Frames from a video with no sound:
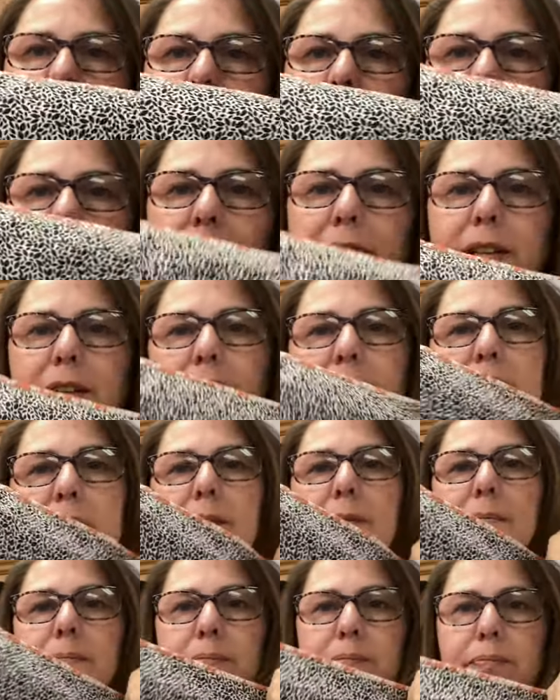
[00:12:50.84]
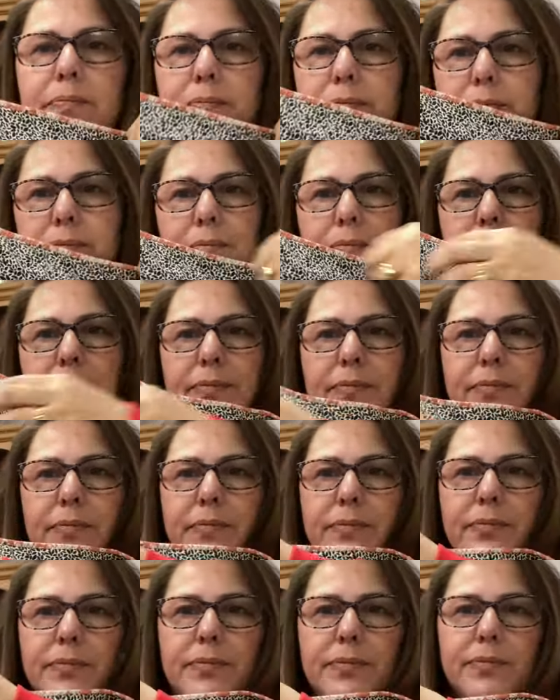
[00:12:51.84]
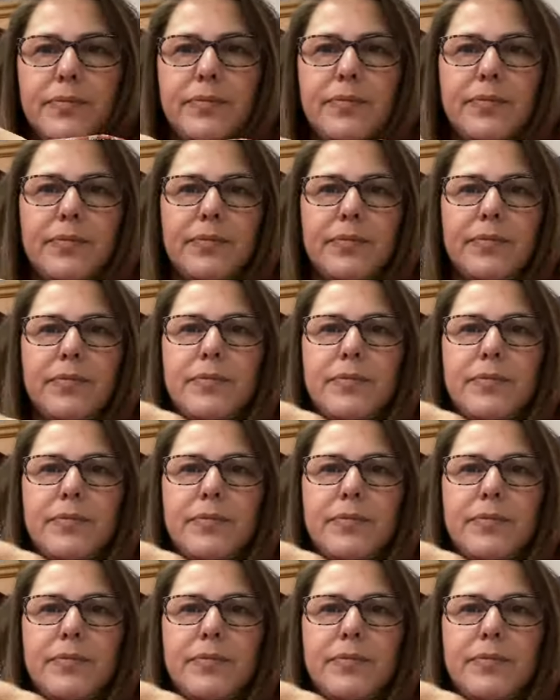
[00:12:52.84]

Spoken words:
(no one is talking)